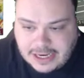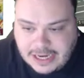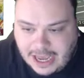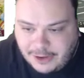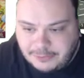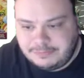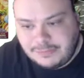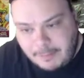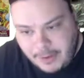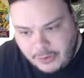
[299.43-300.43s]
Now,
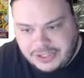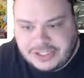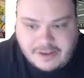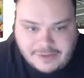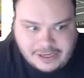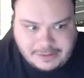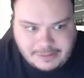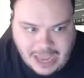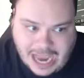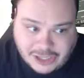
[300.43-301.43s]
the bonus of it,
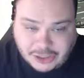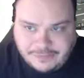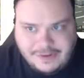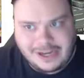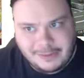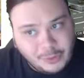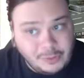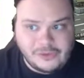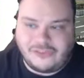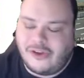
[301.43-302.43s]
actually finding more
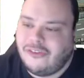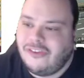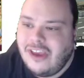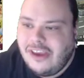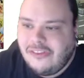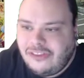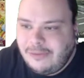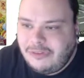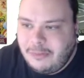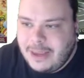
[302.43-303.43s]
results,
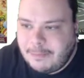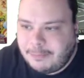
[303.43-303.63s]
seems to be a